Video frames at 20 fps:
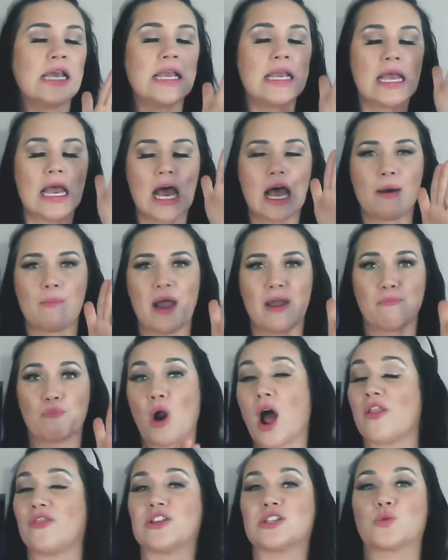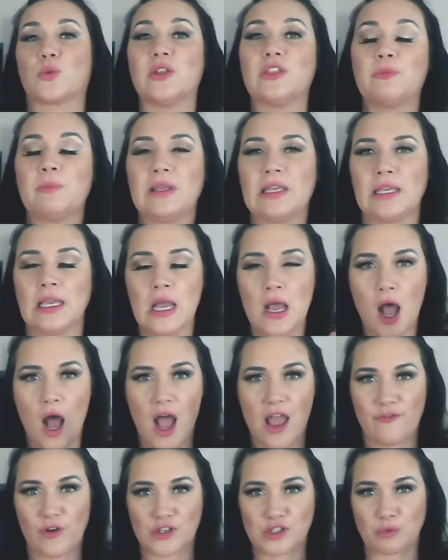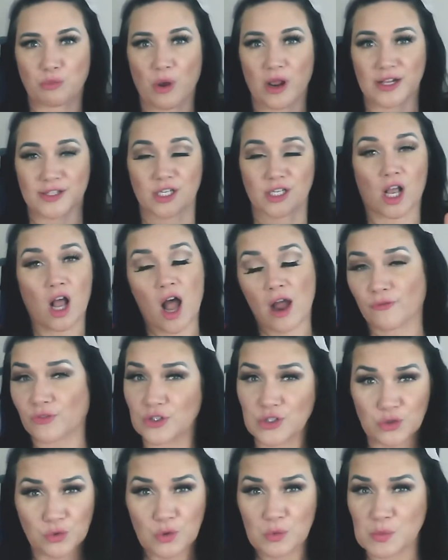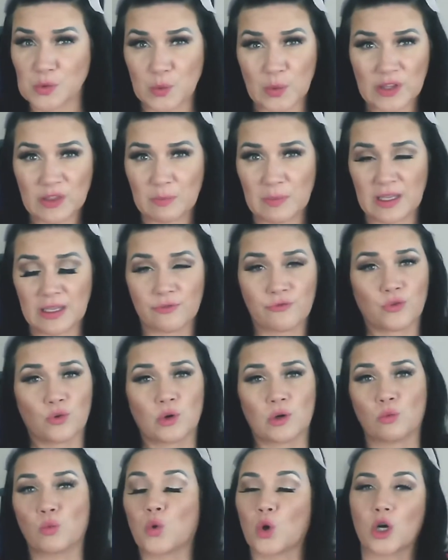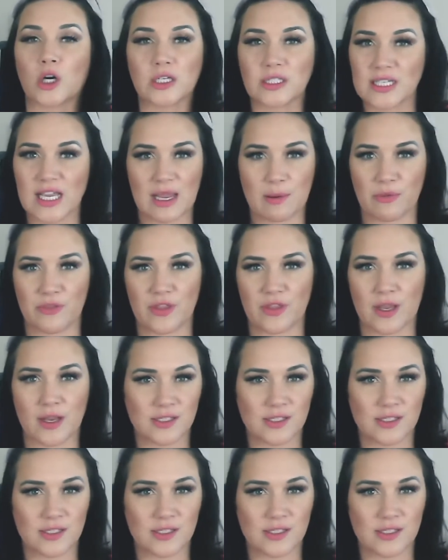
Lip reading: I brought this with me. I've also brought it to conference rooms with me for work type things.